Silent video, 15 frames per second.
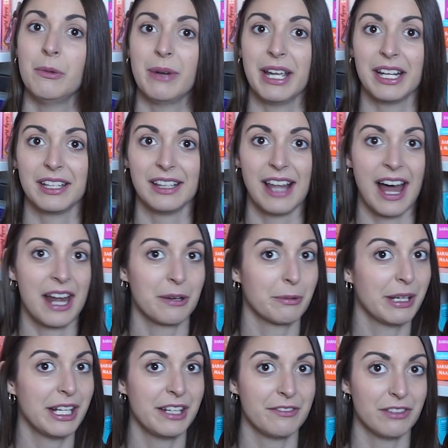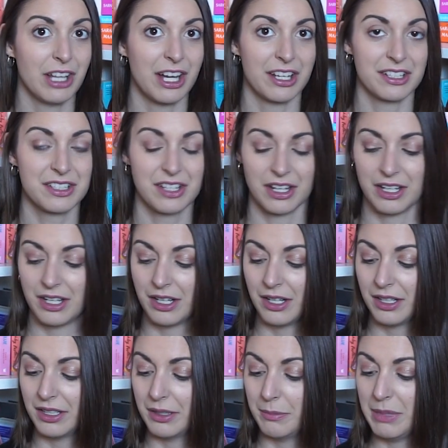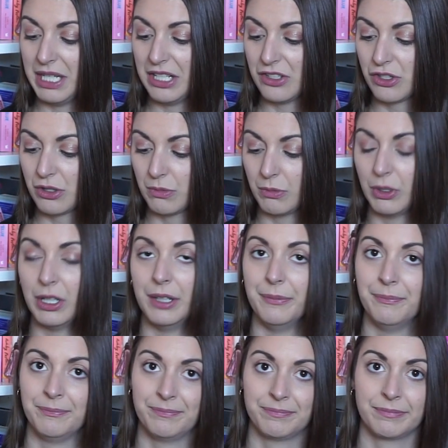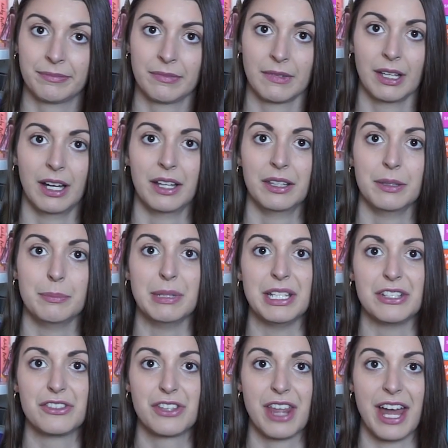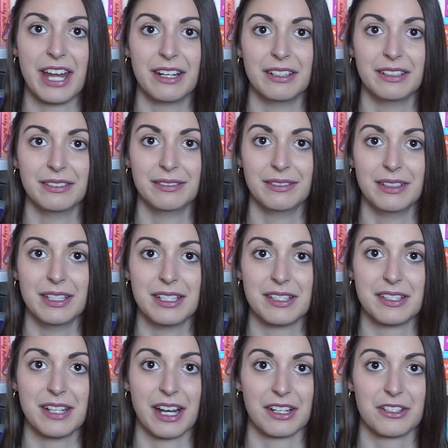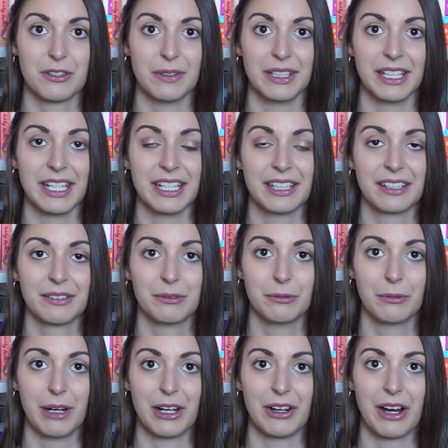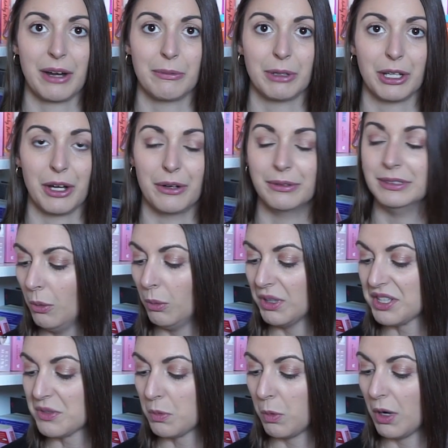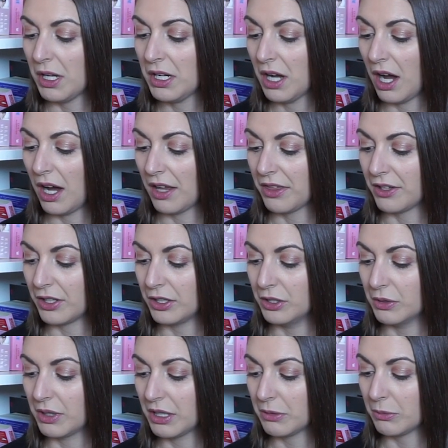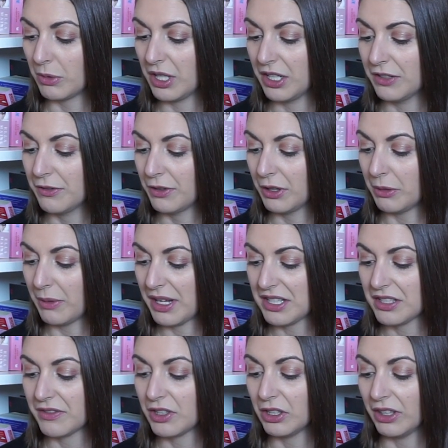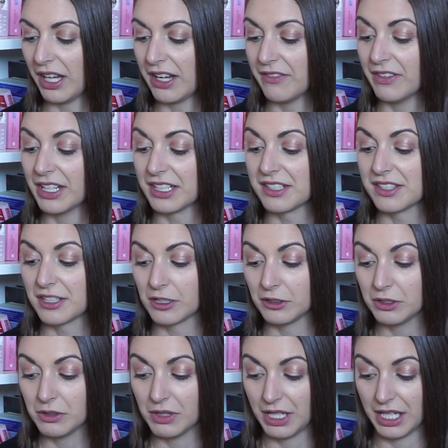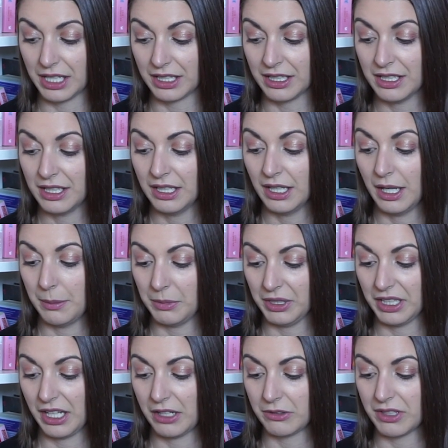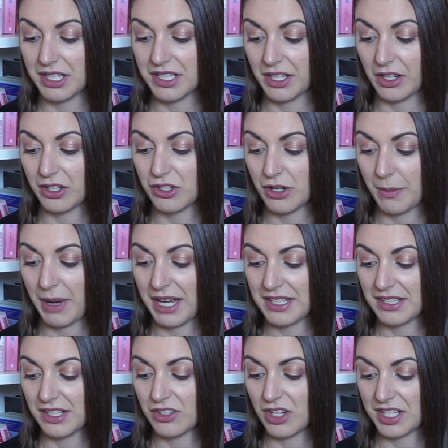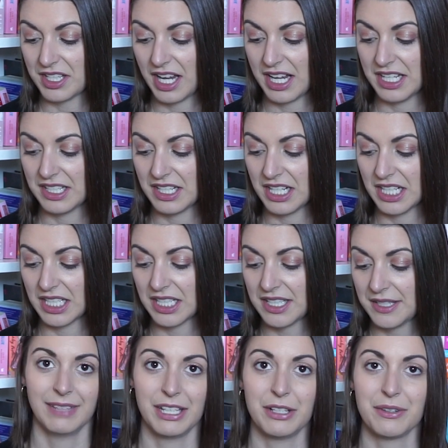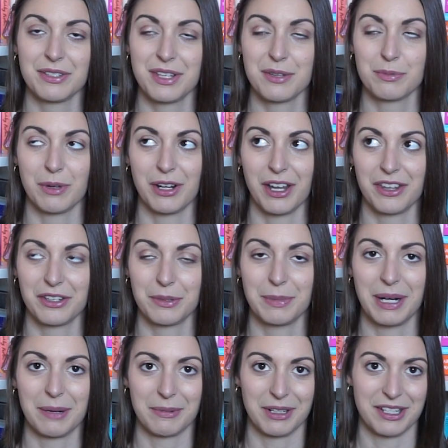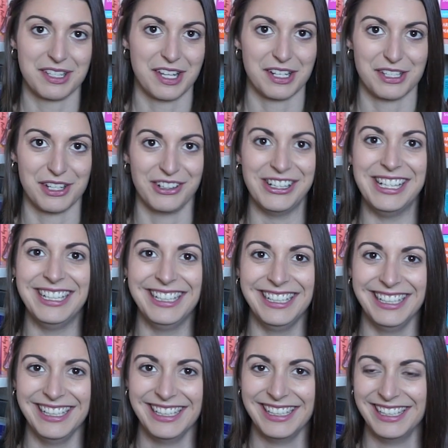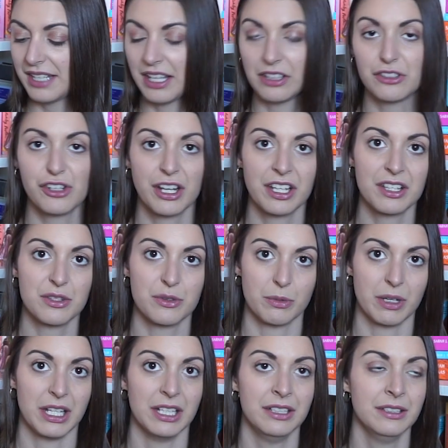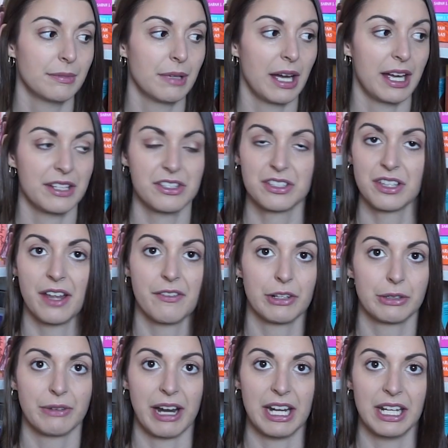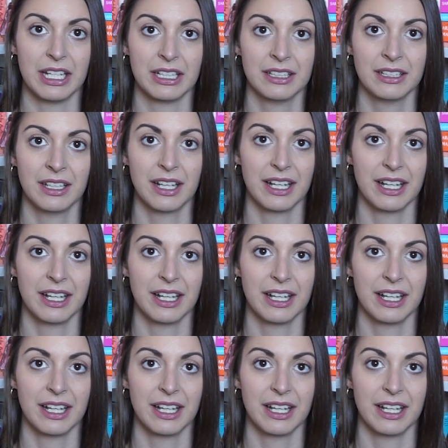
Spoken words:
We had a lot of reading vlogs on the beach. Well, on the beach that is next to a lake where I would go. What's one author you can read for the rest of your life, excluding Emily Henry, Sarah J Maas, and Jessa Hastings? I know it says one author, but I'm gonna say two. Taylor Jenkins Reid. I just love her writing.